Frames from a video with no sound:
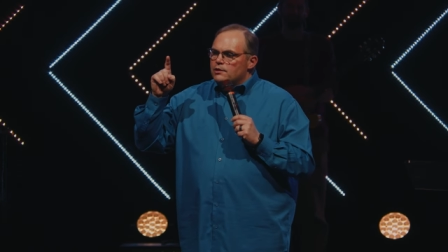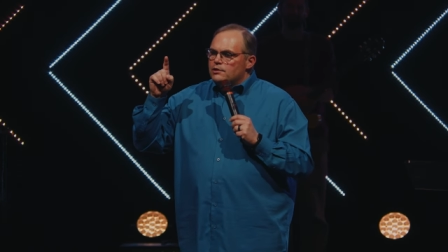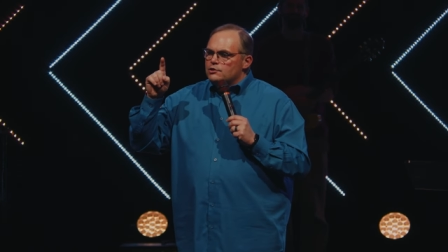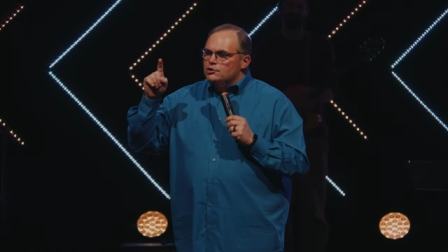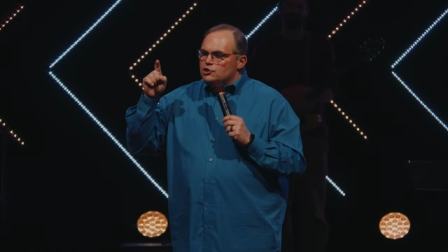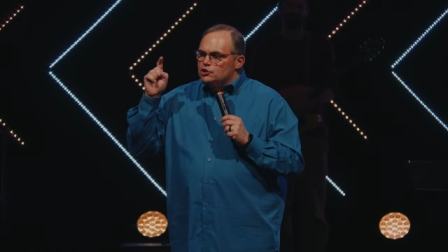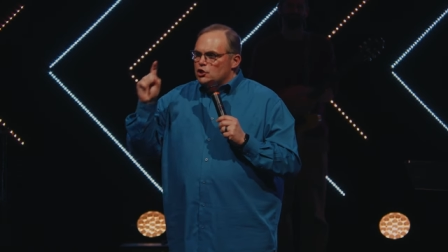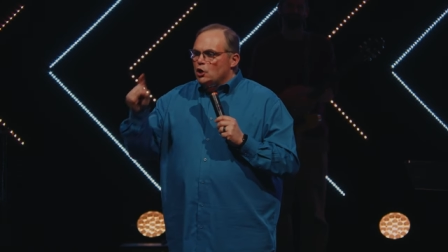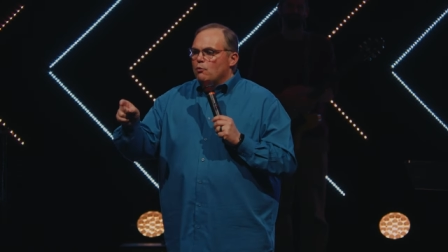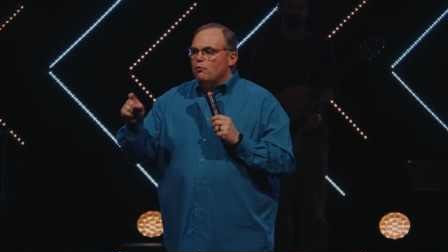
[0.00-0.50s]

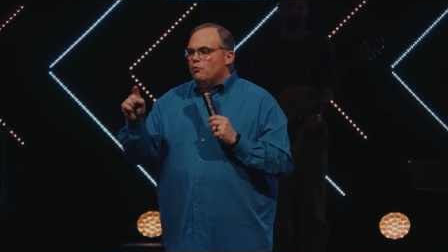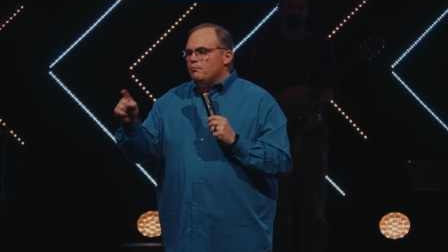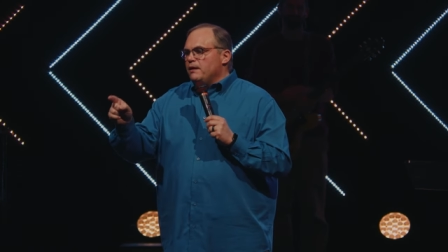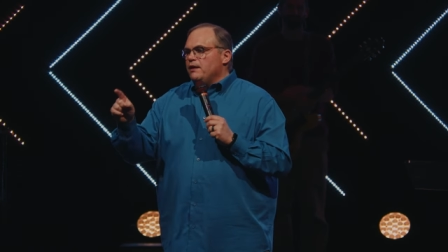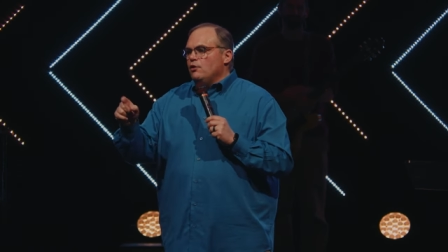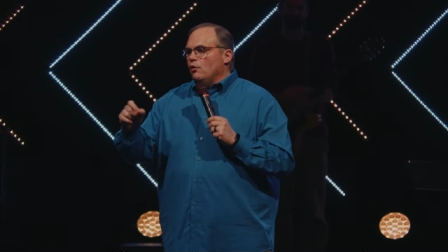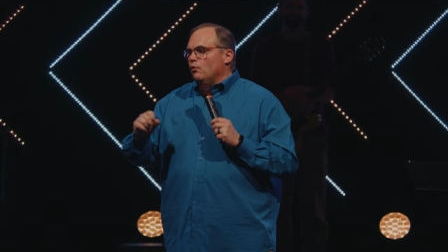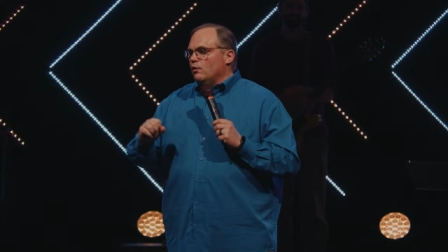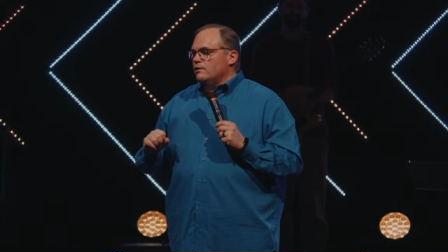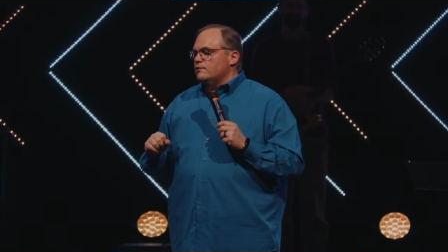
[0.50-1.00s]
So will be
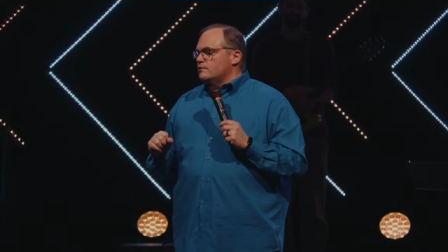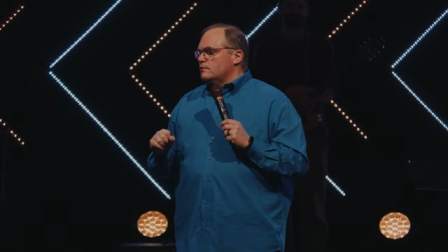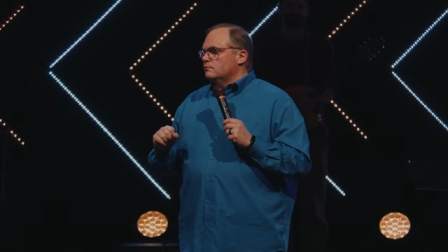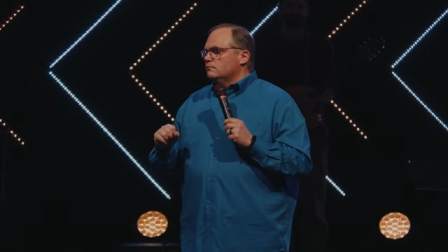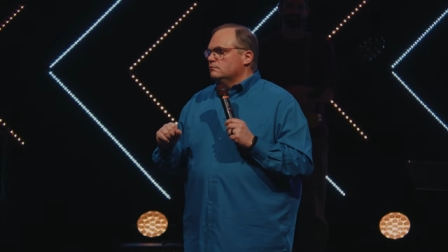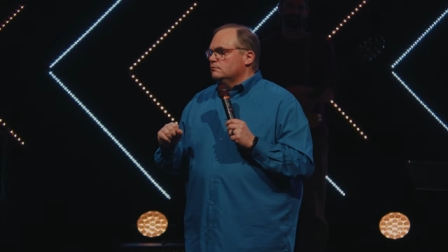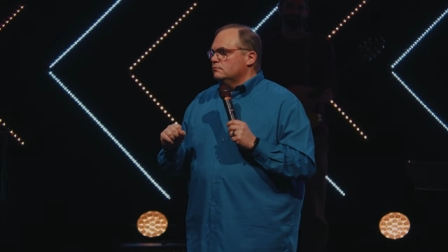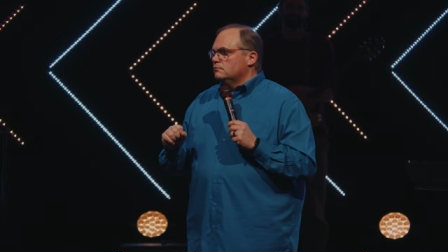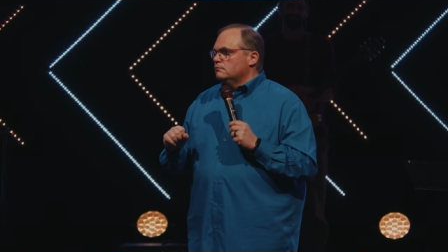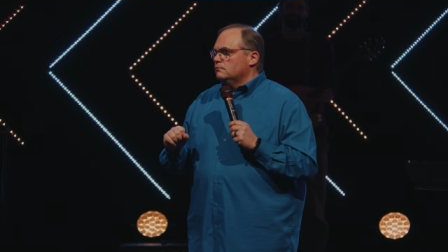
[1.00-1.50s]
yours.
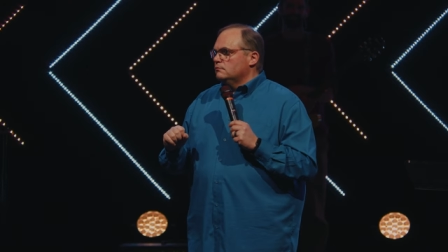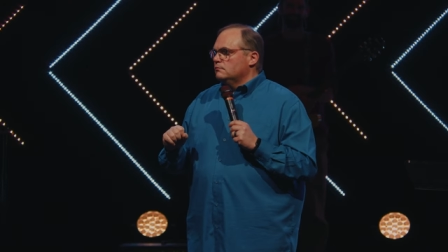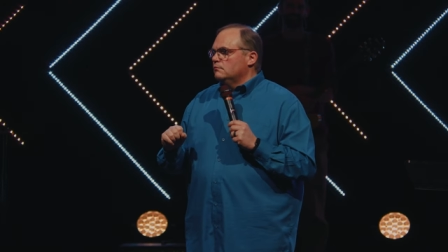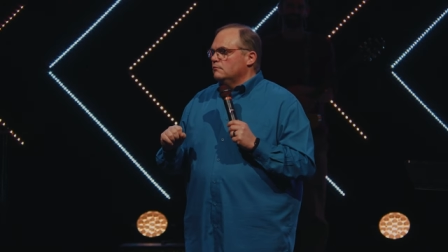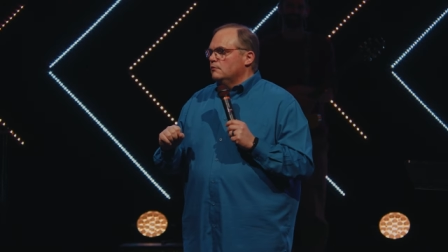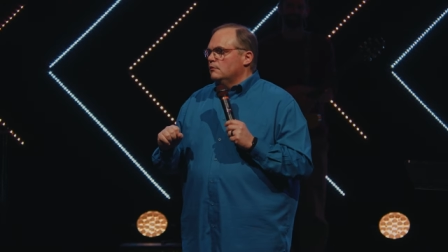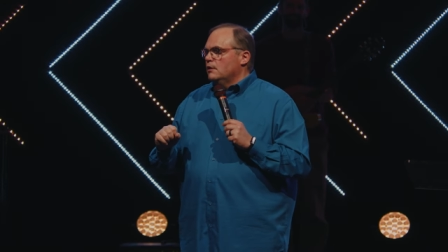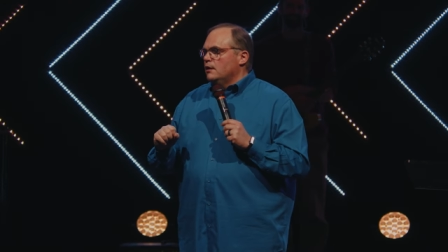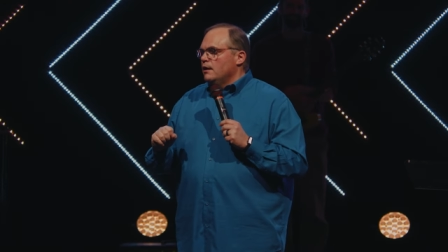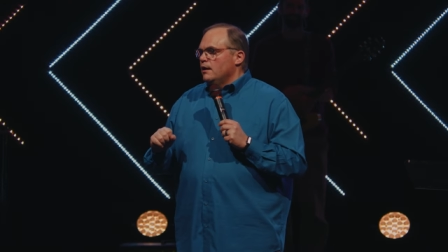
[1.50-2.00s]

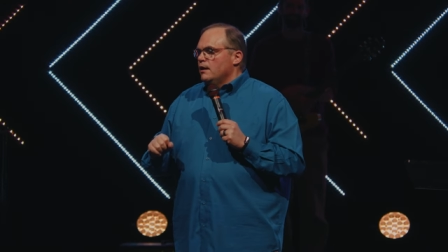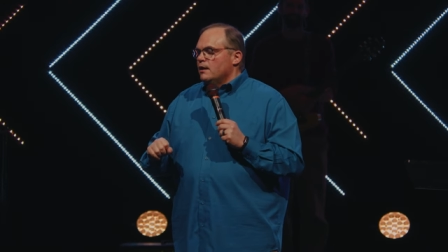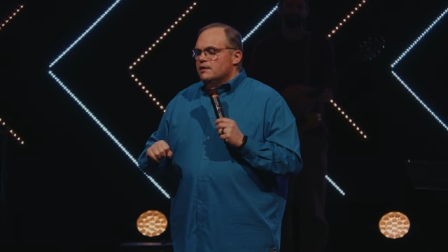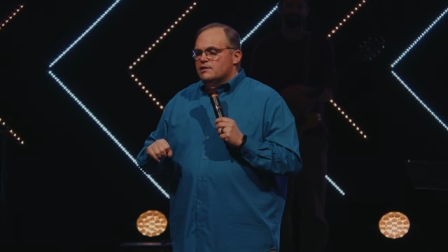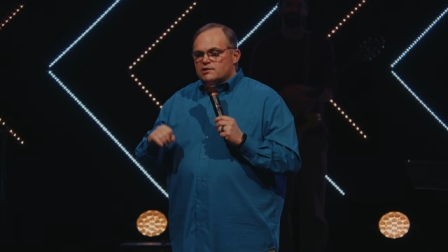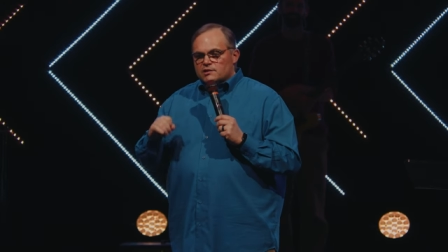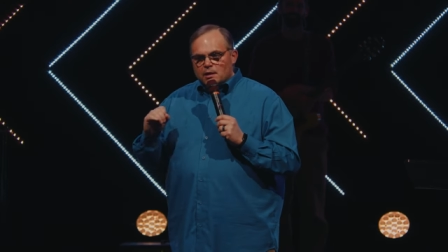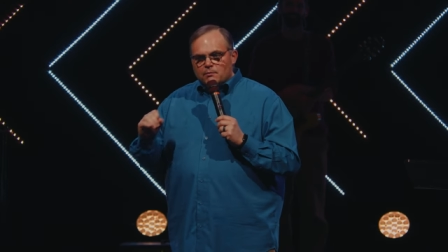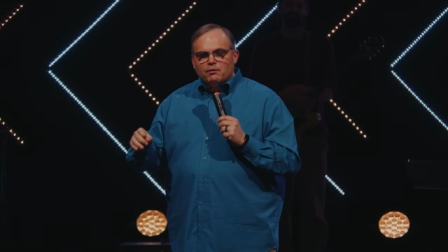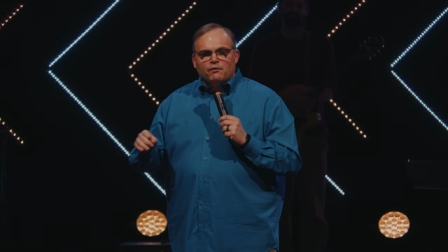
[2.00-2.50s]

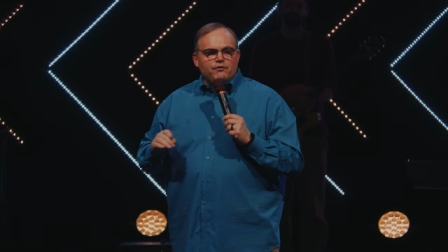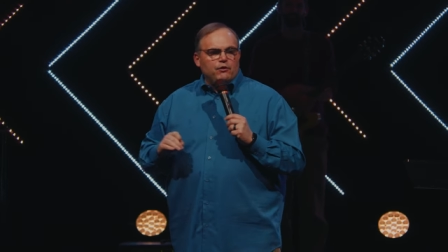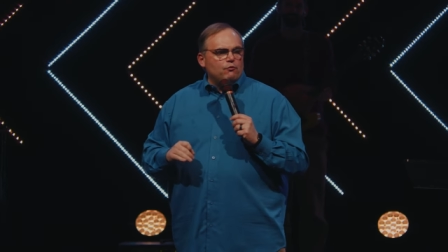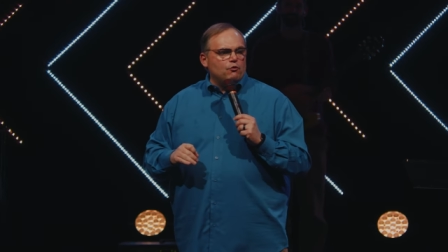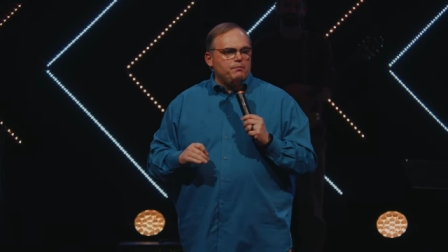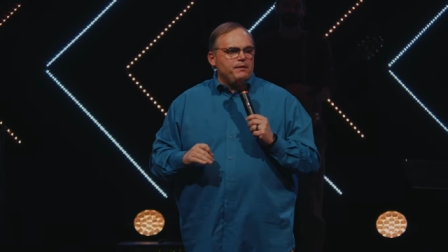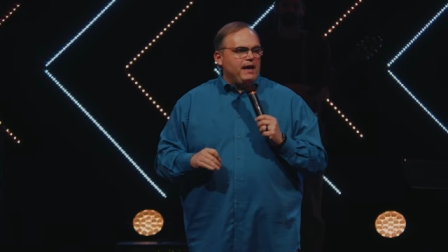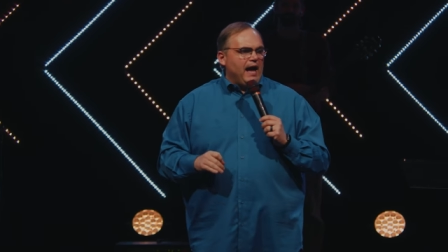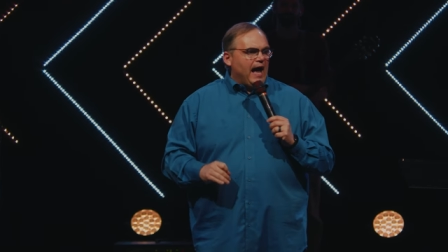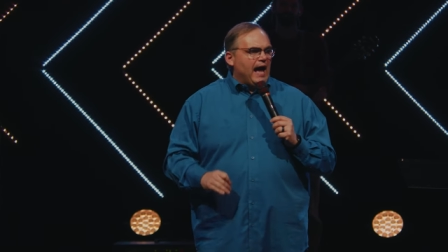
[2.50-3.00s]
Some of you will
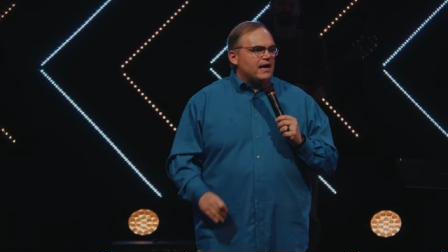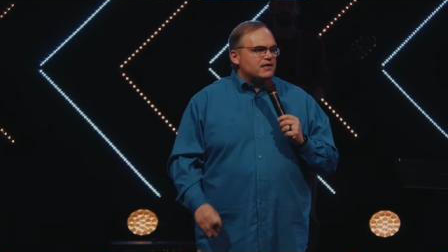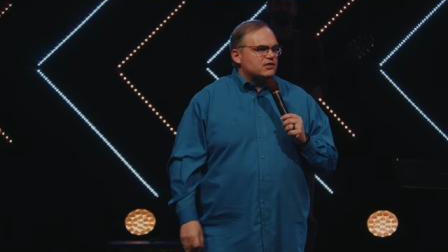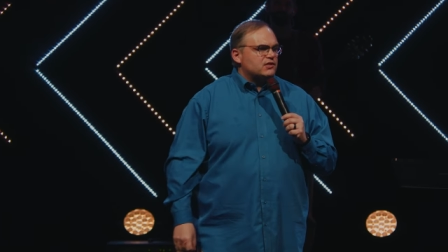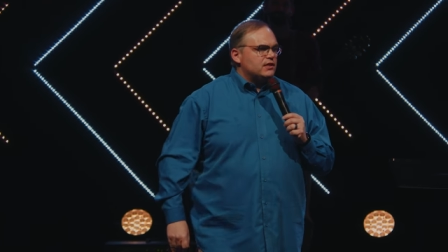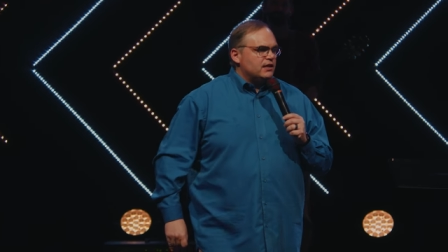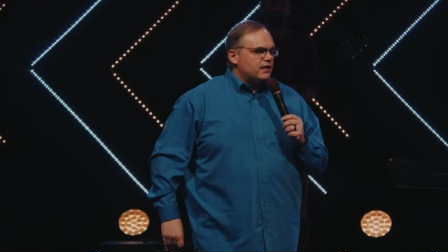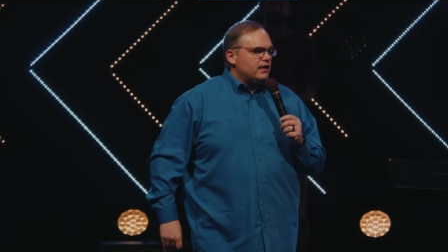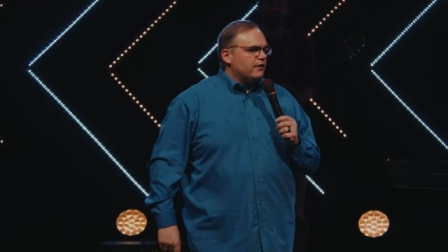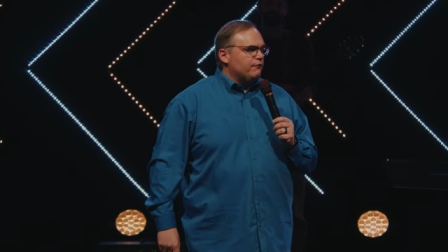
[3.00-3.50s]
be asked
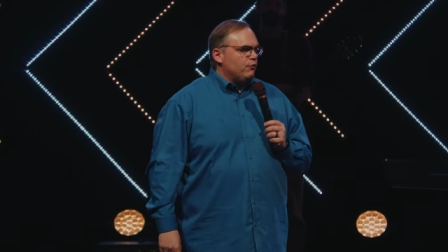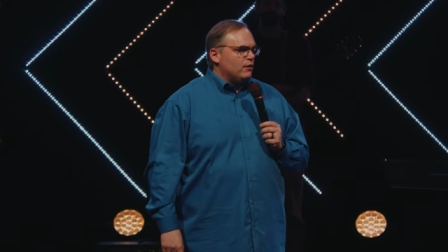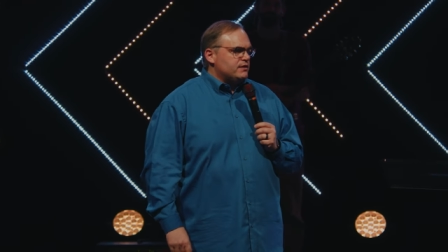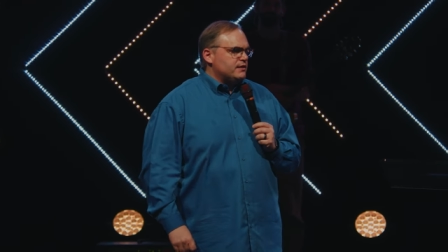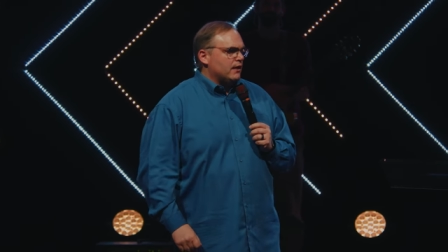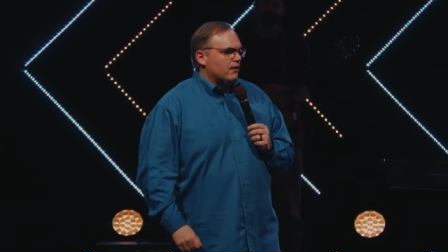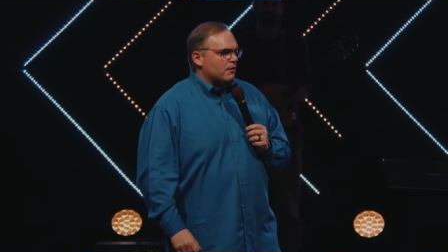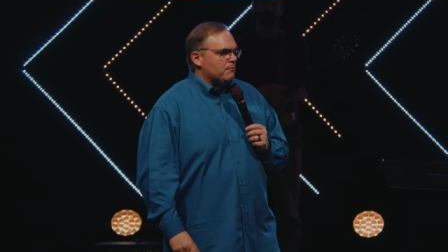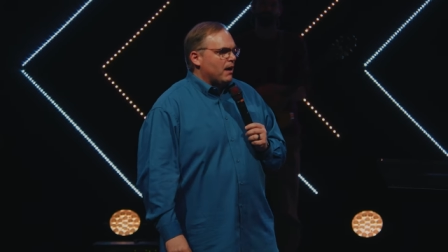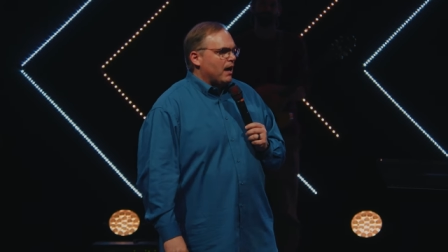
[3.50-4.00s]
to give what
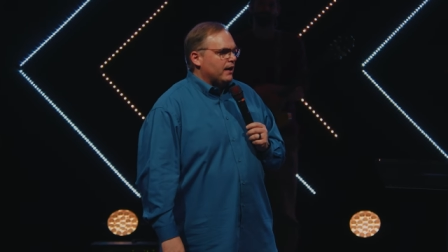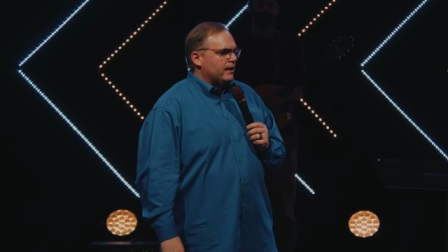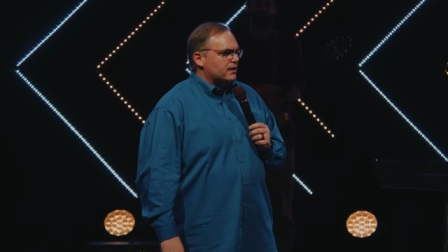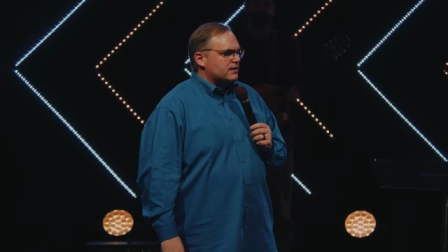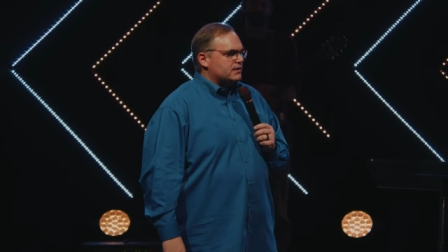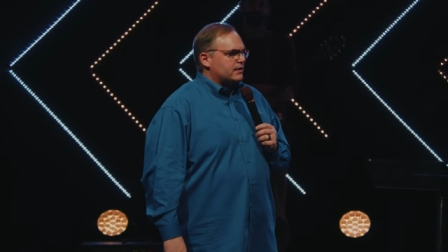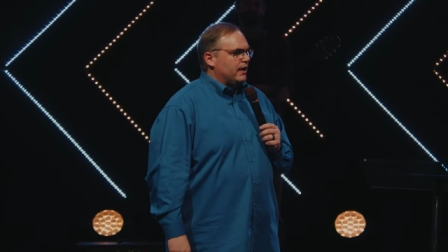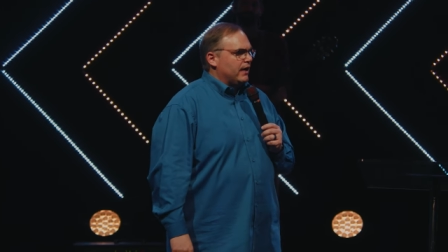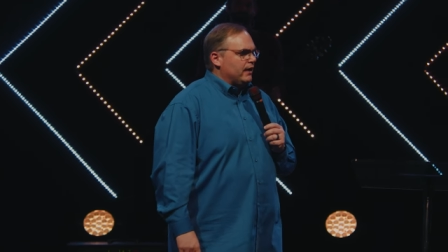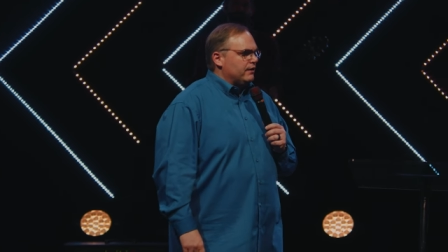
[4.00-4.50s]

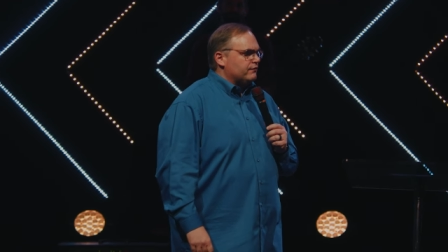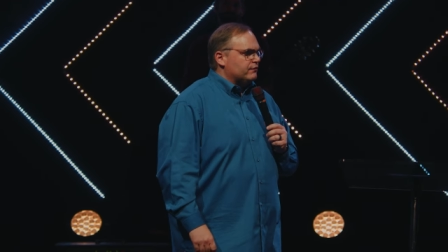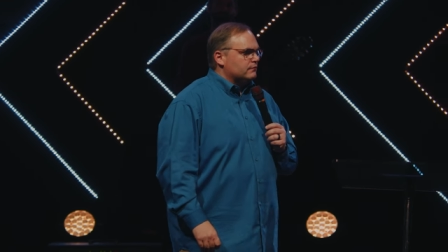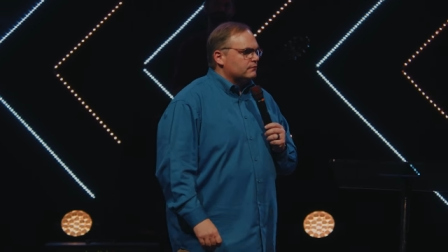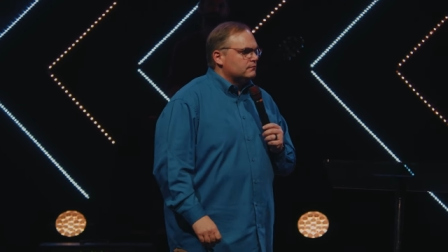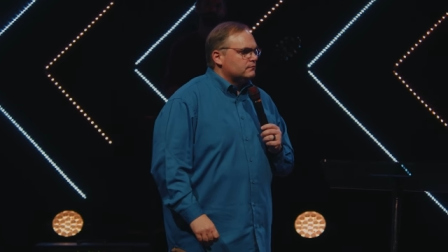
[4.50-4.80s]
Telemachus gave.